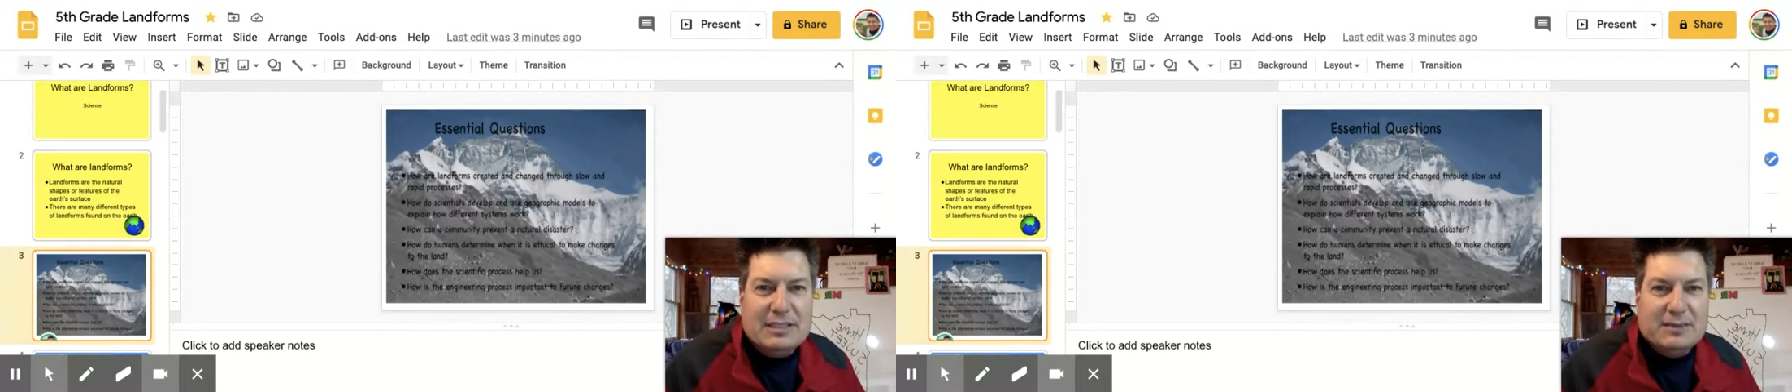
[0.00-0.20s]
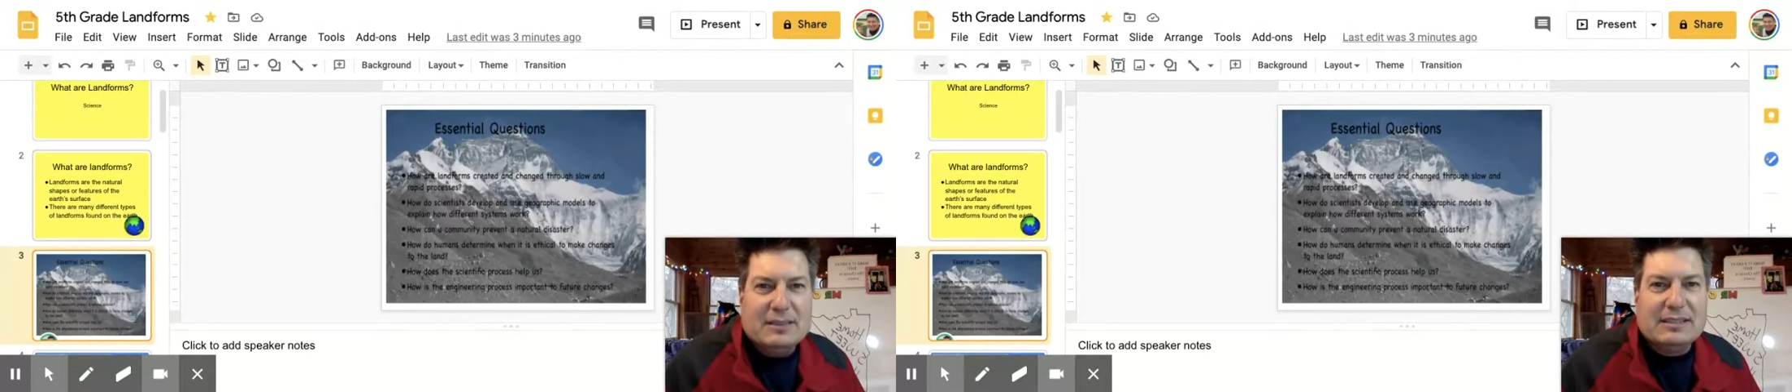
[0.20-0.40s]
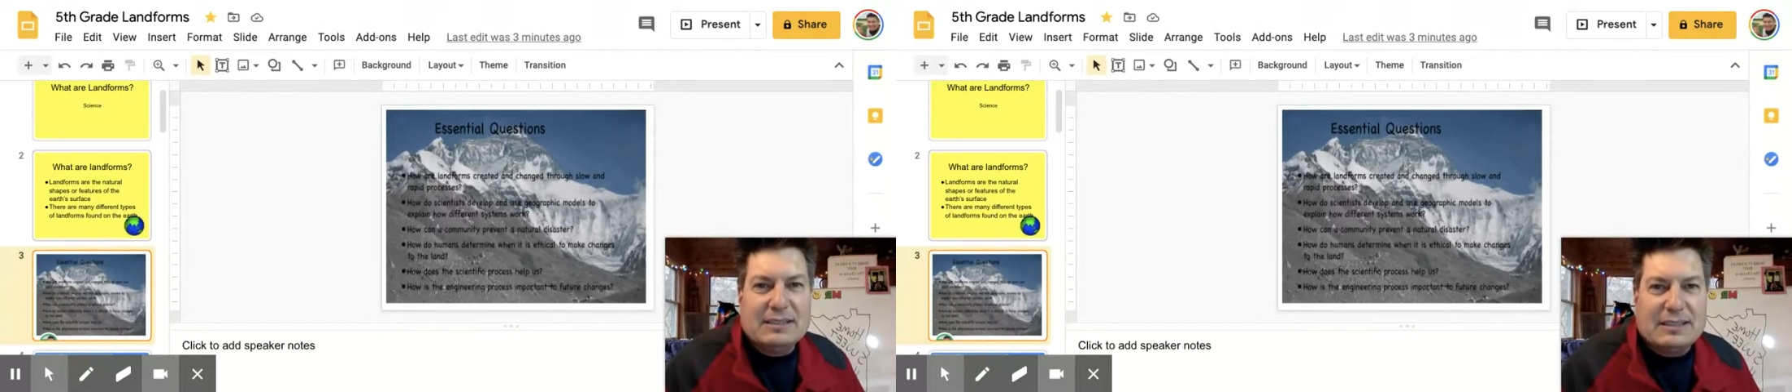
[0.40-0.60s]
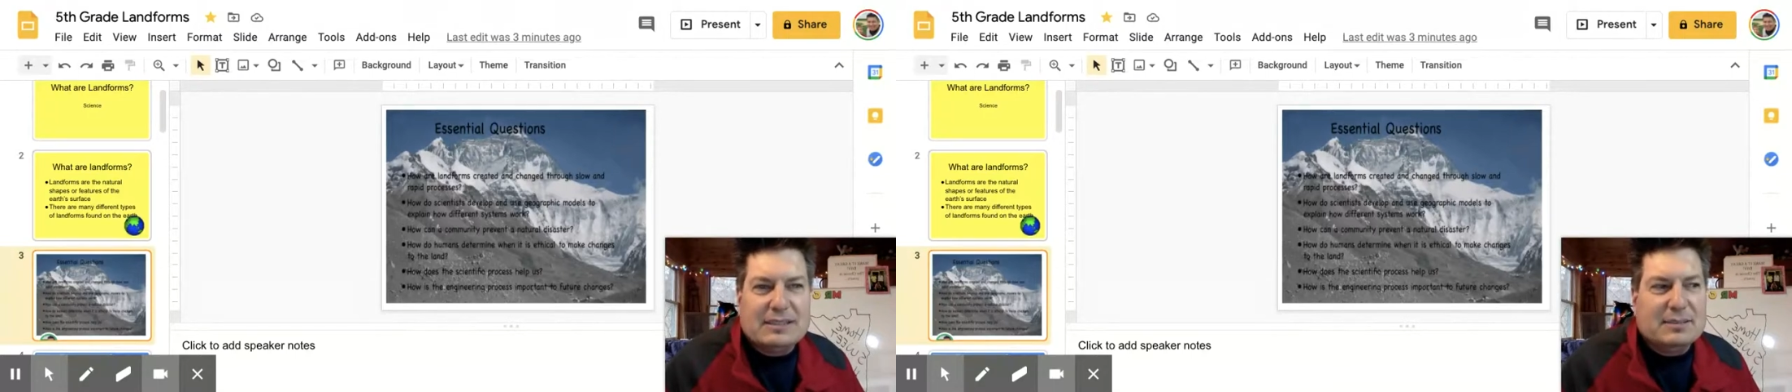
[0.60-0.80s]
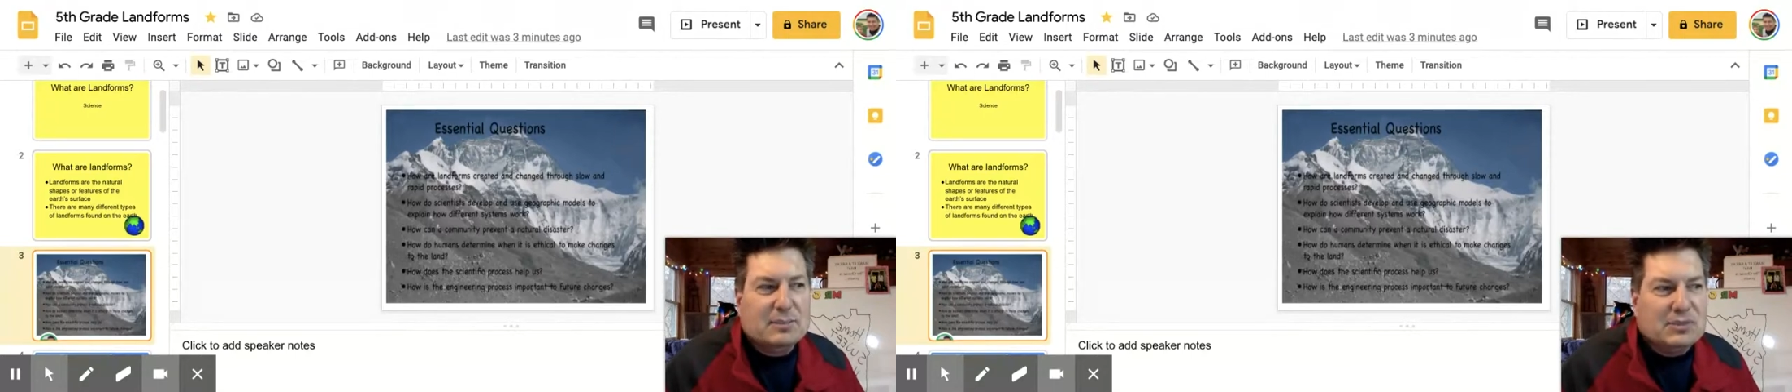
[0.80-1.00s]
different
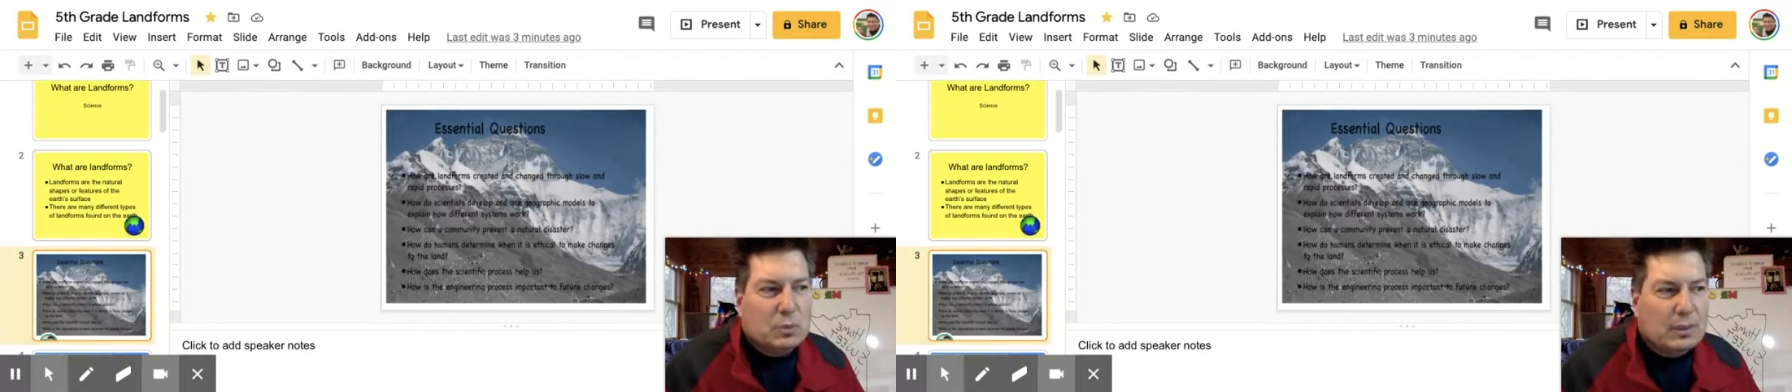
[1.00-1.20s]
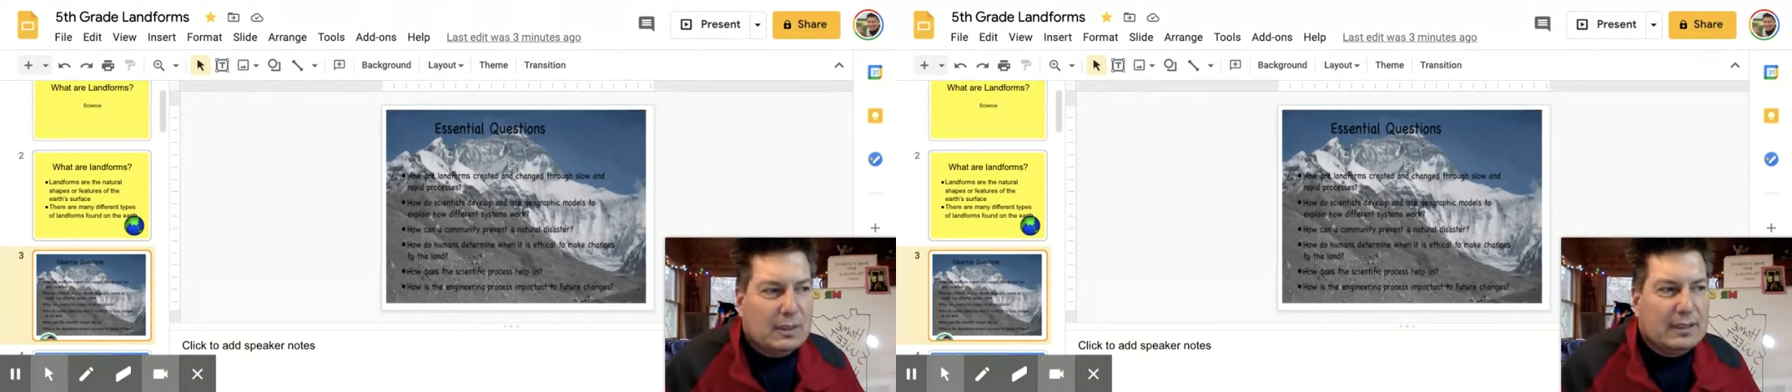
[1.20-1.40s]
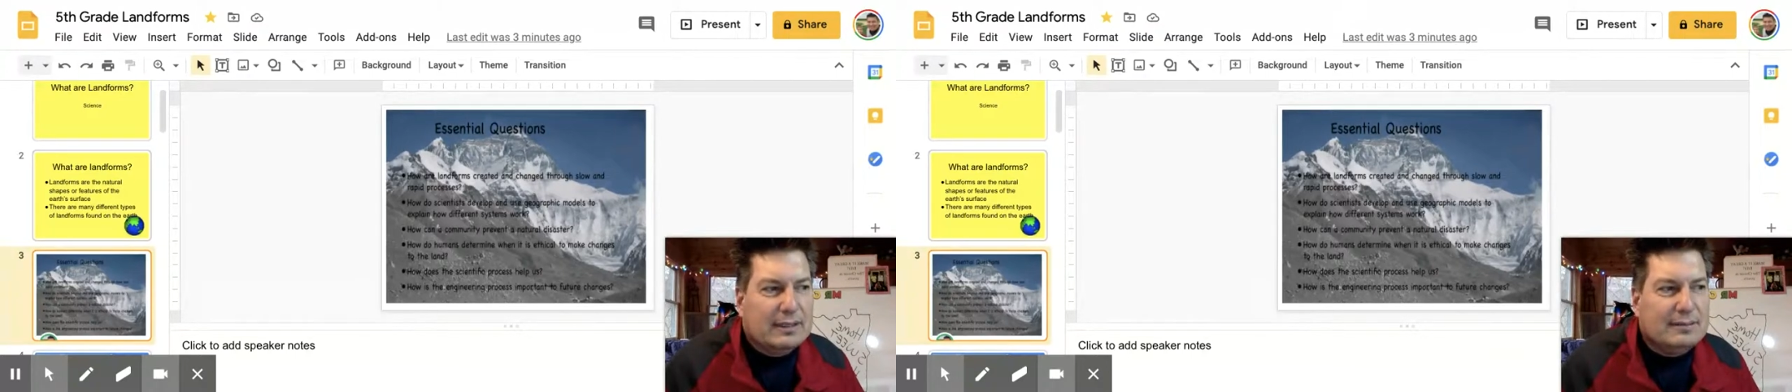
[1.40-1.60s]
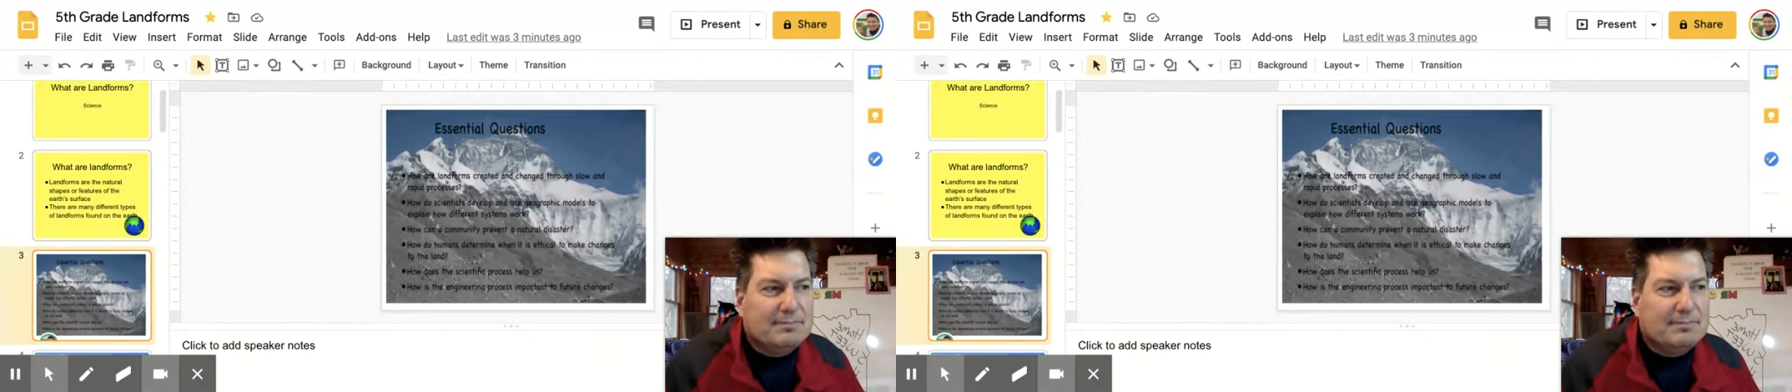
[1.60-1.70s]
systems work?